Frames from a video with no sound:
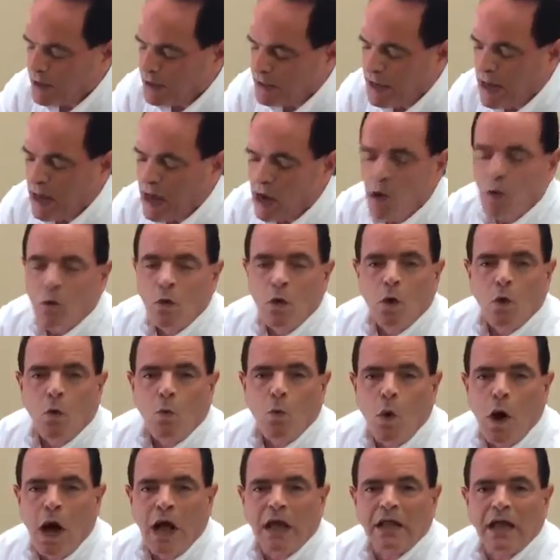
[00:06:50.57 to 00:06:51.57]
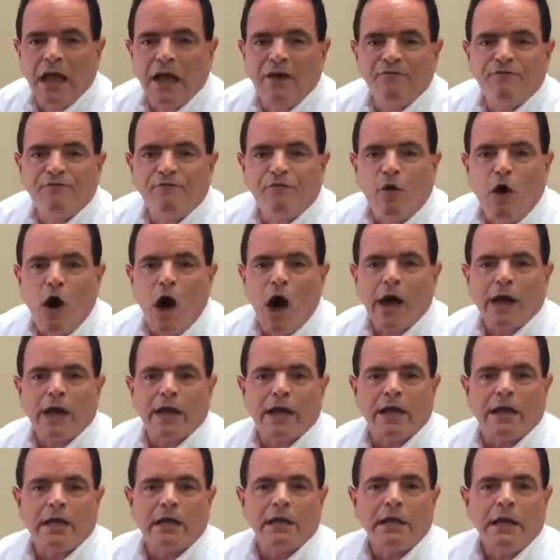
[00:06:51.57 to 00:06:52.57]
Now, while I'm
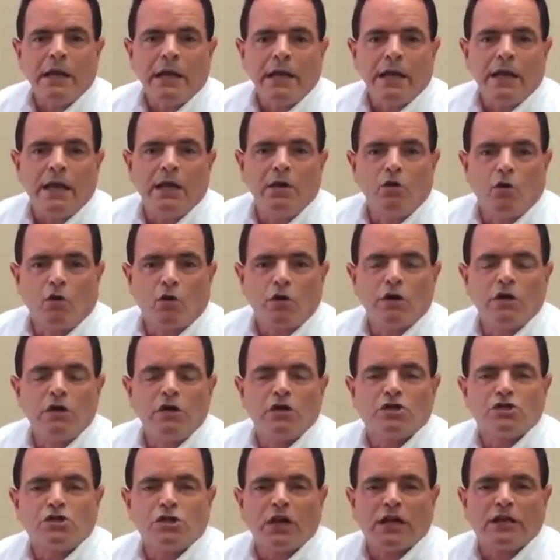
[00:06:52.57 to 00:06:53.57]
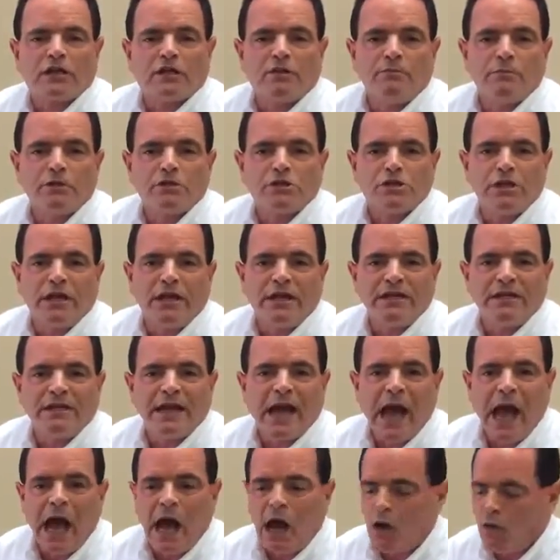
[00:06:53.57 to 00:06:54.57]
fogging, in order to shut the machine
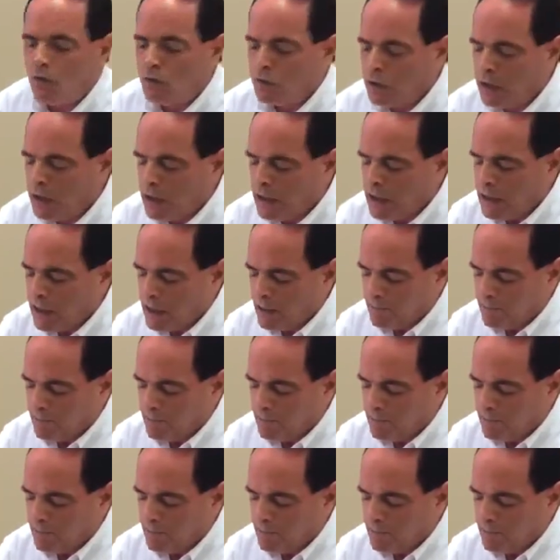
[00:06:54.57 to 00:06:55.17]
down,